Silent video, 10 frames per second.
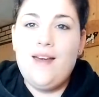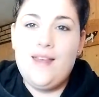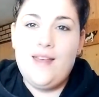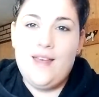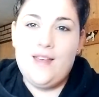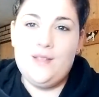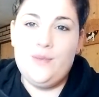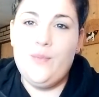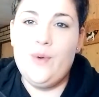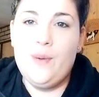Hi guys,
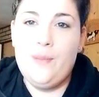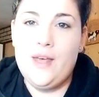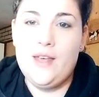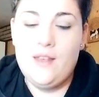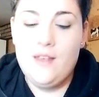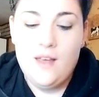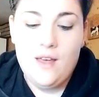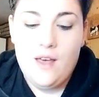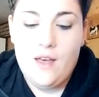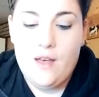welcome back.
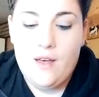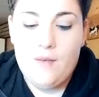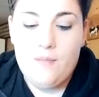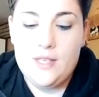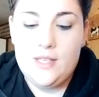Um,